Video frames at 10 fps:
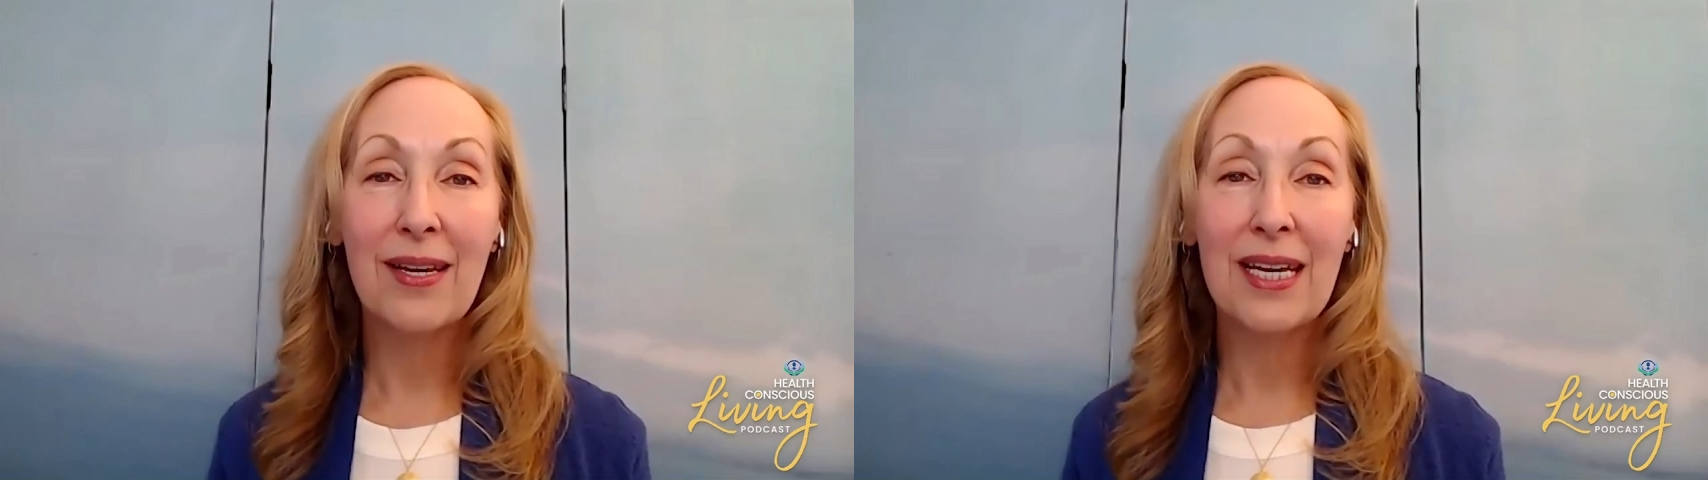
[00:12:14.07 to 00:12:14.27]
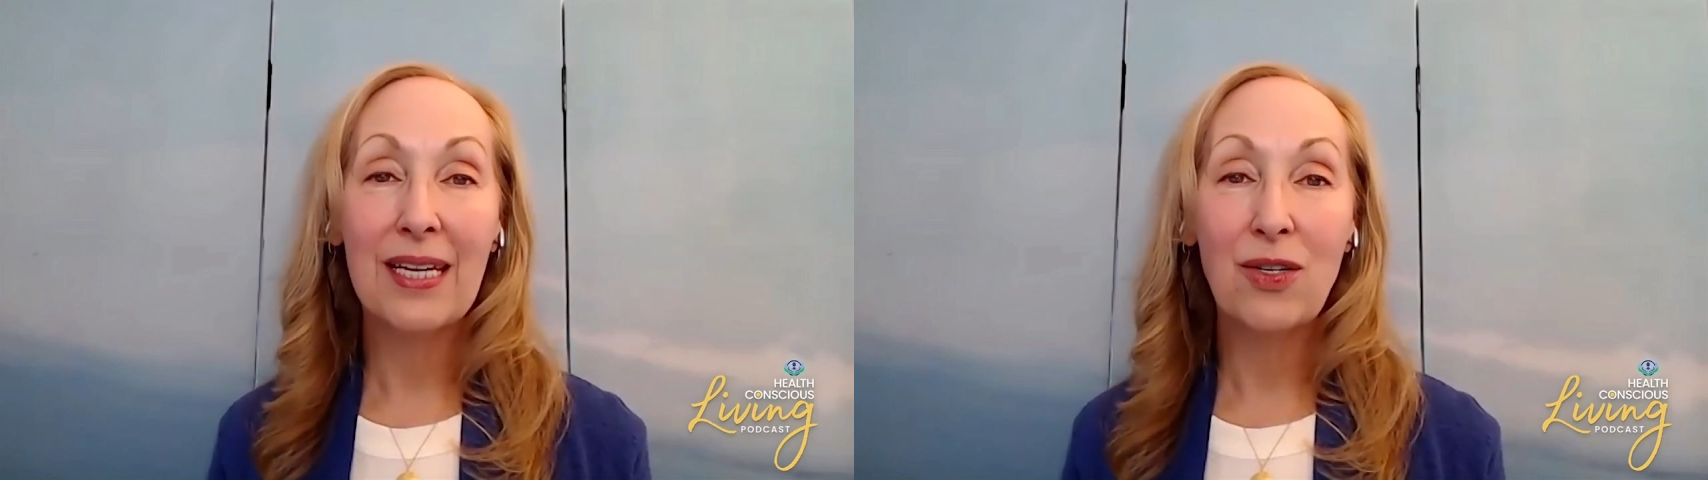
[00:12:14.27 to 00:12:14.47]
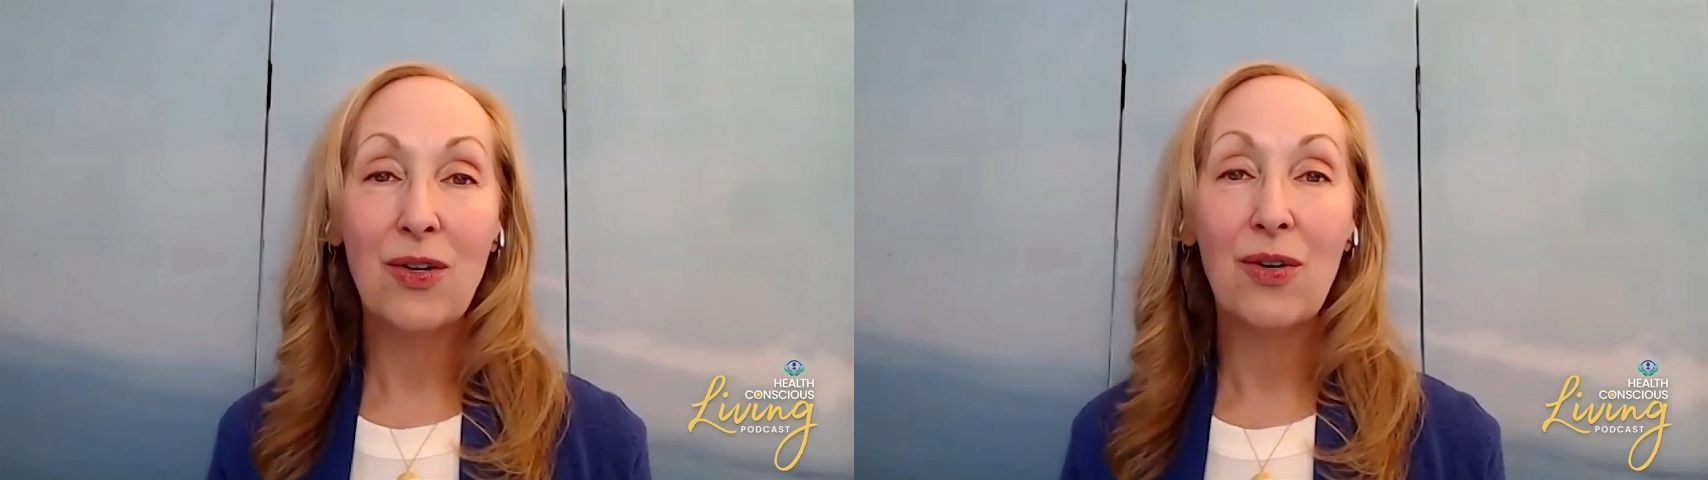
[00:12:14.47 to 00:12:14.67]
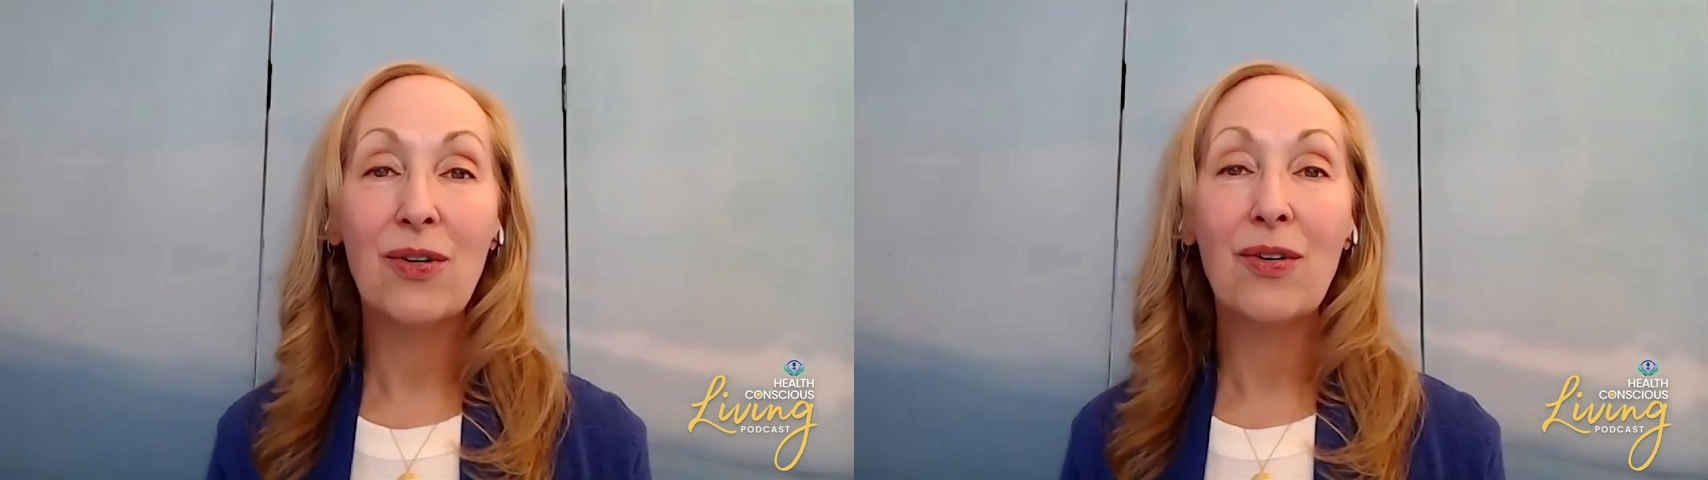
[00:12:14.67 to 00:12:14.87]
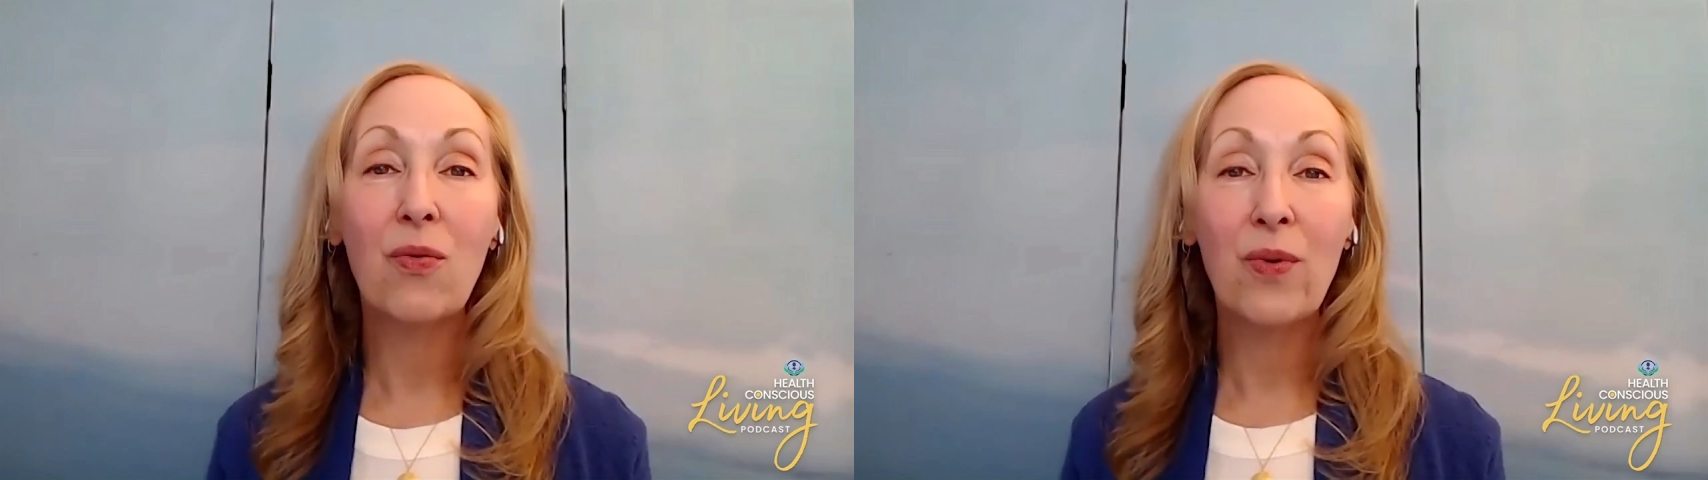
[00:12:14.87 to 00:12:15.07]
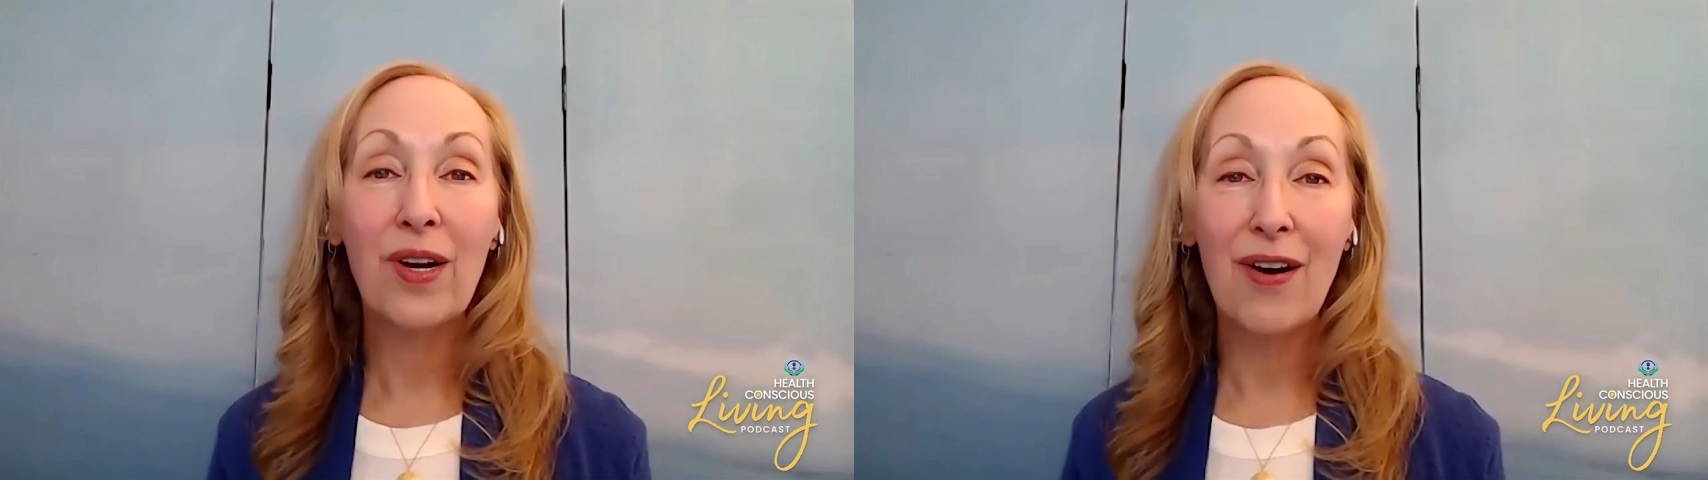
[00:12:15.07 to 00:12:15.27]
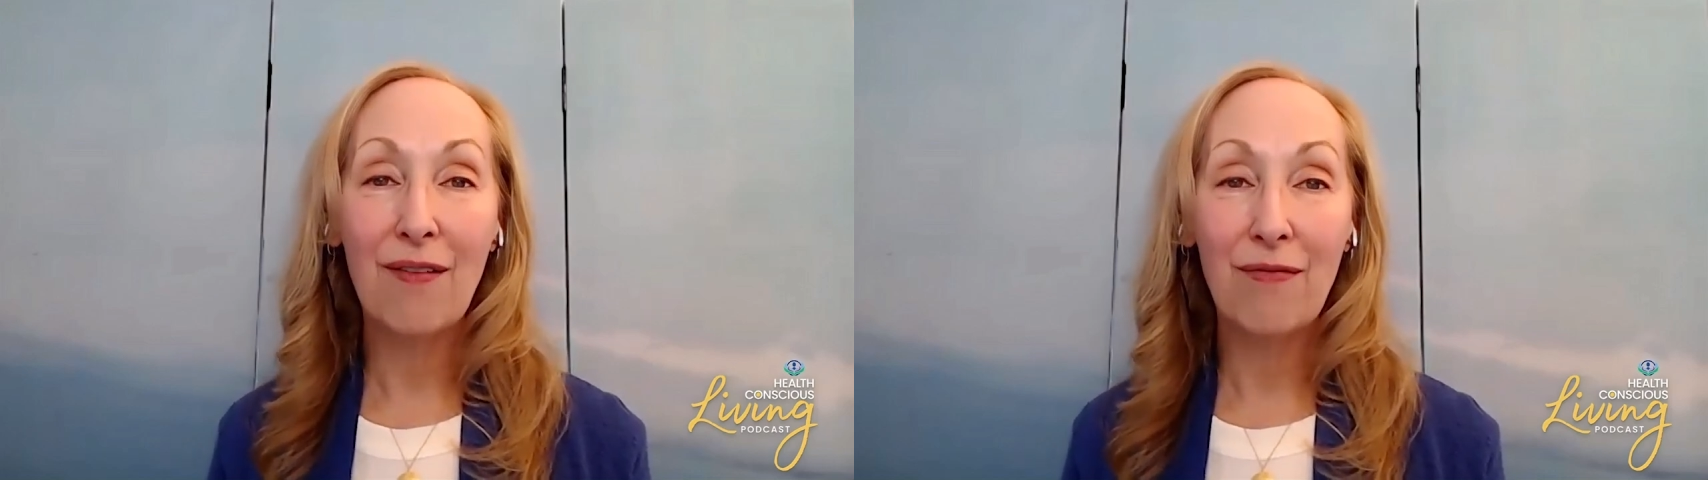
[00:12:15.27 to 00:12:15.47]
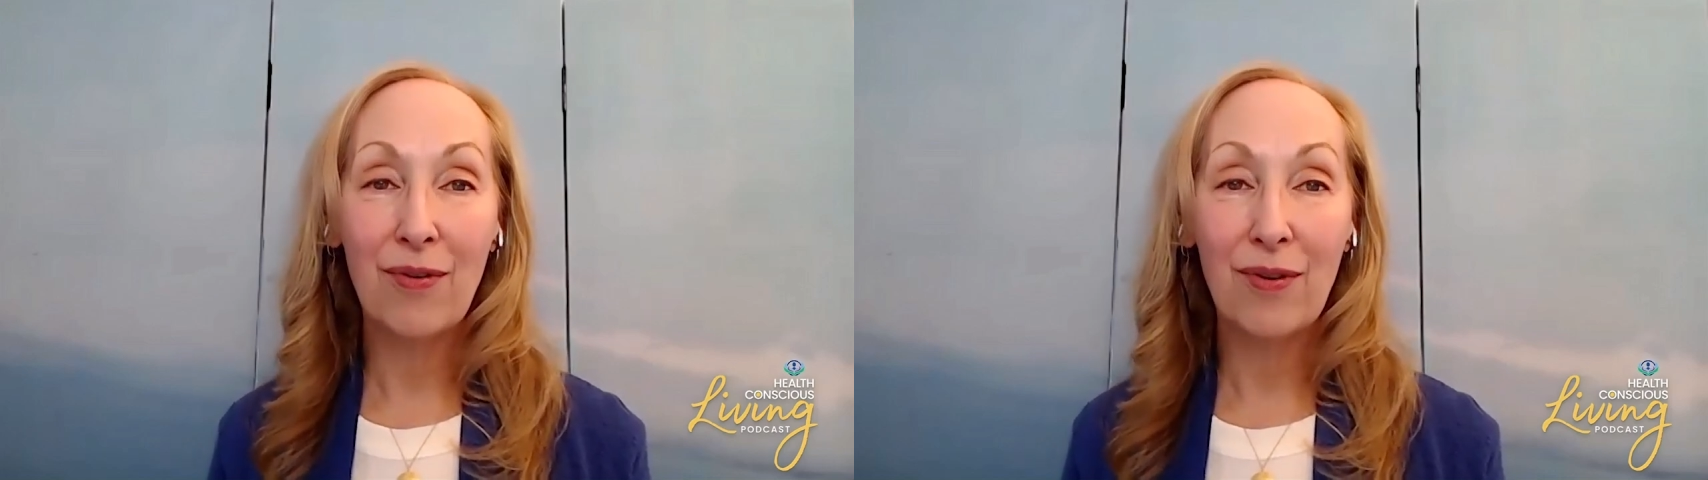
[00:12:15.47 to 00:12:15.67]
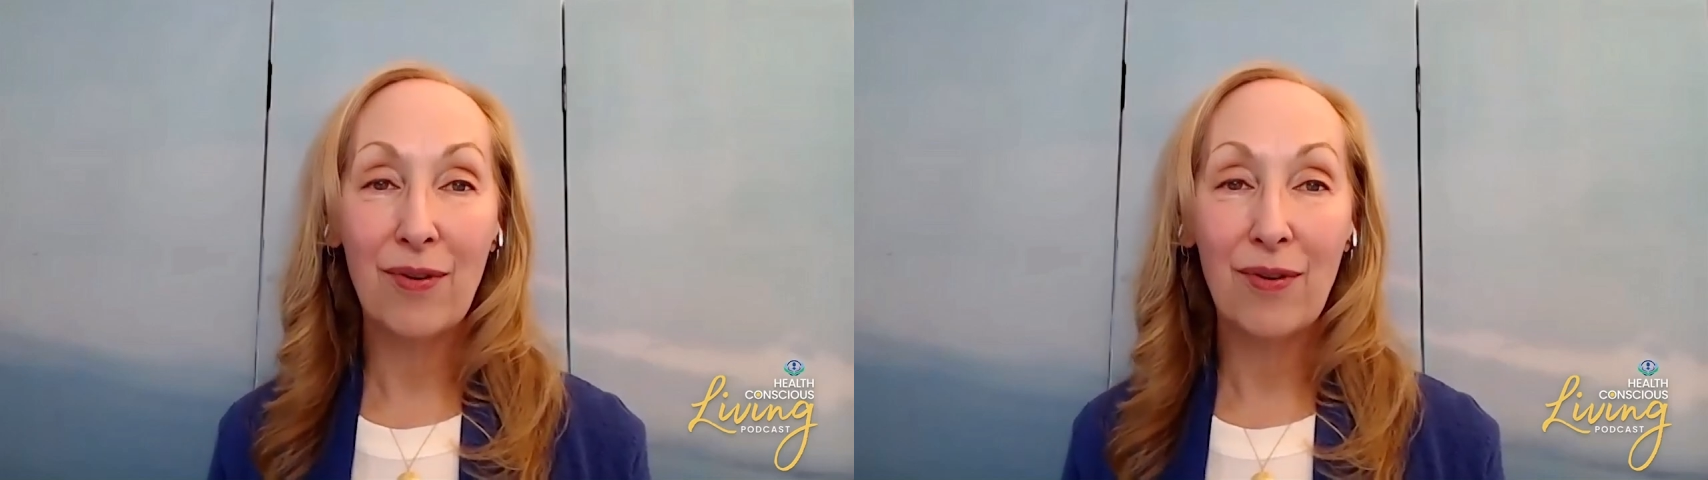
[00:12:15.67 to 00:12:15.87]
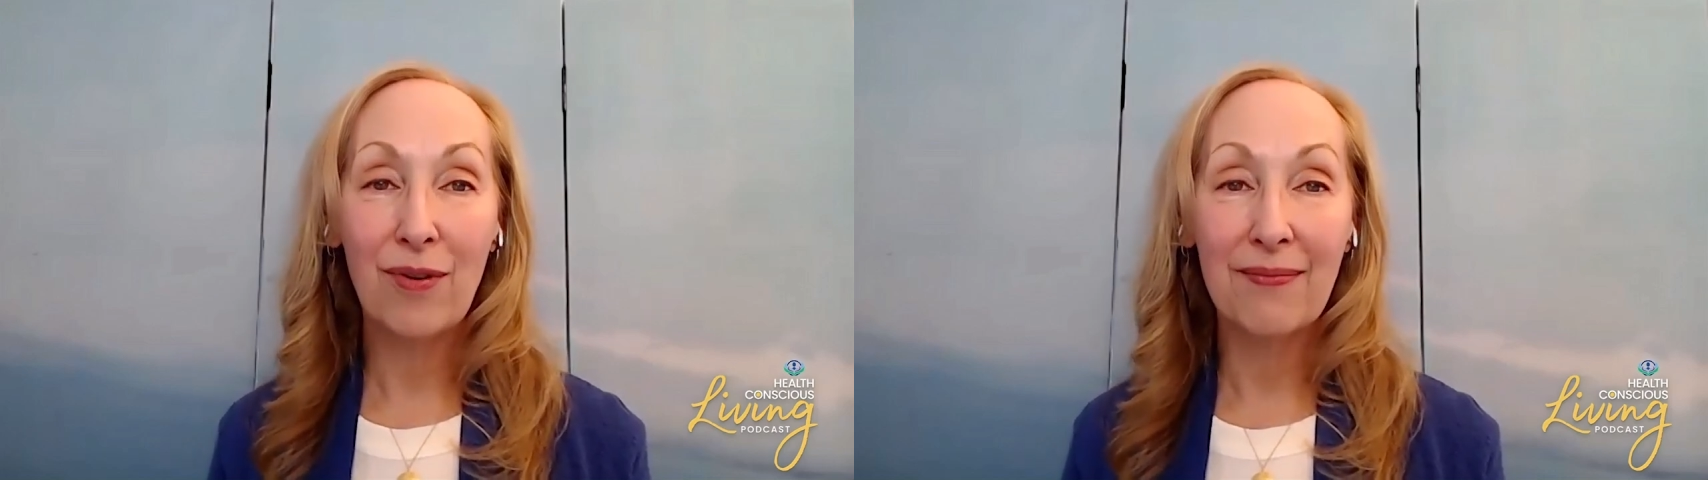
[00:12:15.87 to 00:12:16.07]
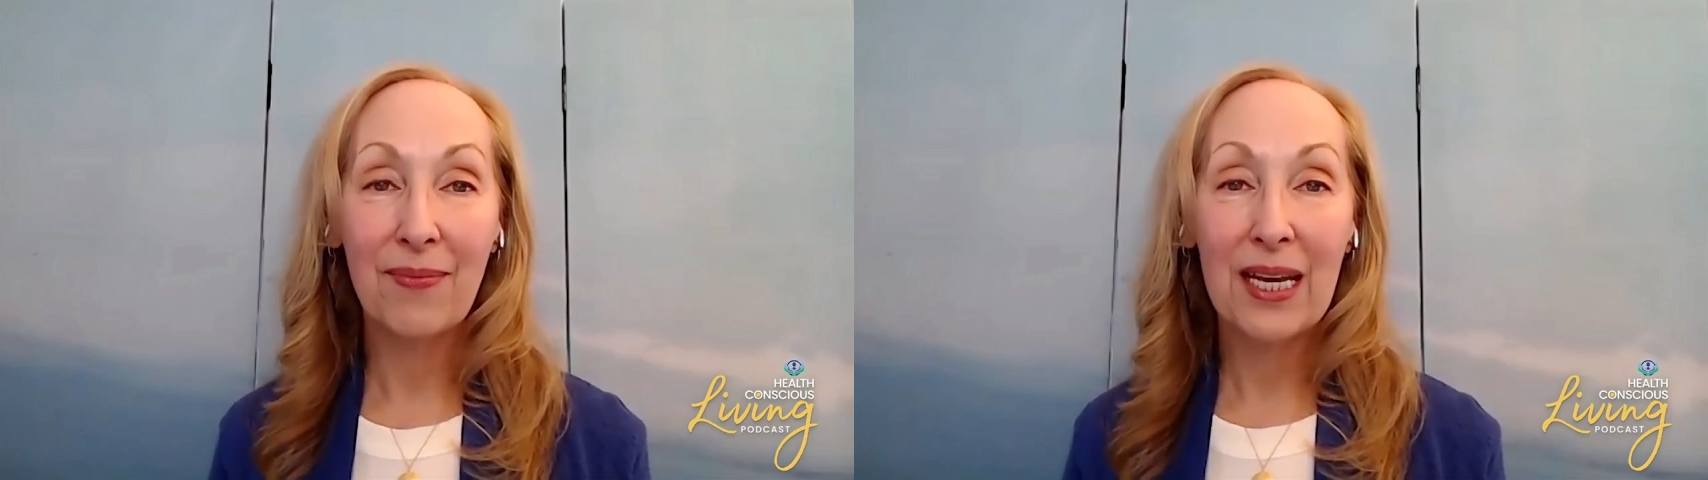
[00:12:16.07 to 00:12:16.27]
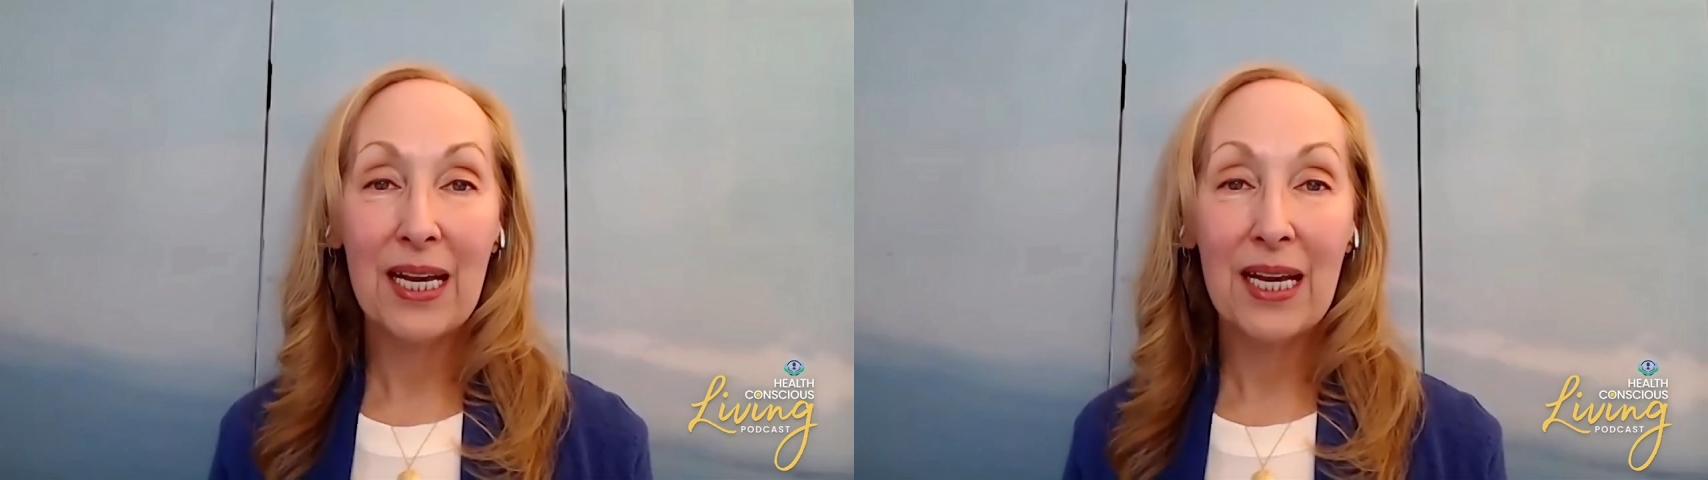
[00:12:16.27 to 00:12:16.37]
in your recovery.